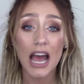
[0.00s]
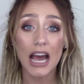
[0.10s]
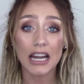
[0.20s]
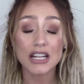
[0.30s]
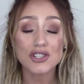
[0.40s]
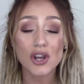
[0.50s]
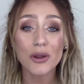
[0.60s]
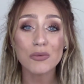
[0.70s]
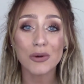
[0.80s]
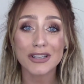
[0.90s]
And I
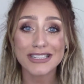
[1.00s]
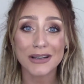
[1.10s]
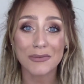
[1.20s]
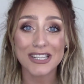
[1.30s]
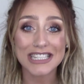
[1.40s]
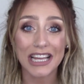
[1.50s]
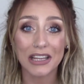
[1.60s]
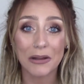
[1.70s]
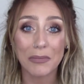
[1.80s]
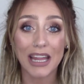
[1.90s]
don't want someone
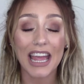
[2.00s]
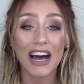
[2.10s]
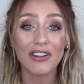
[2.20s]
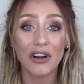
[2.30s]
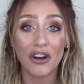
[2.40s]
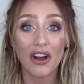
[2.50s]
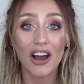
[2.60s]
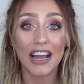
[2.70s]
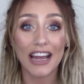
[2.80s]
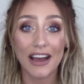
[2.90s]
telling me how long
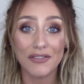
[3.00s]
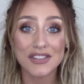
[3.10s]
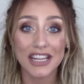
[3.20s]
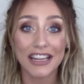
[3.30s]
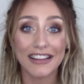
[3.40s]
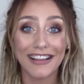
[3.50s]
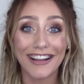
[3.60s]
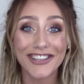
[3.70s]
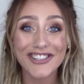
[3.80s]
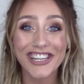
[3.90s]
I have to eat
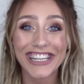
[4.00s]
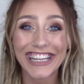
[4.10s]
lunch.